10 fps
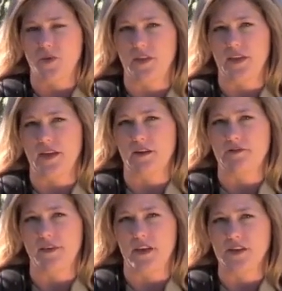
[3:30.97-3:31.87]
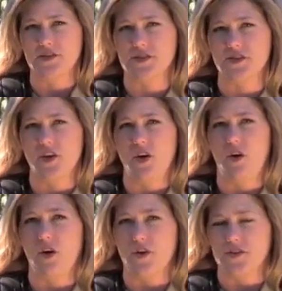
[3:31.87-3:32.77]
reeling in a fish
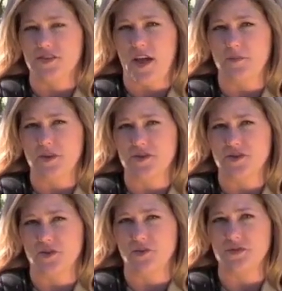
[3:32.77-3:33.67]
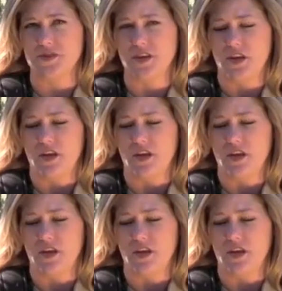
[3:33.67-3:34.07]
or it's time to shoot,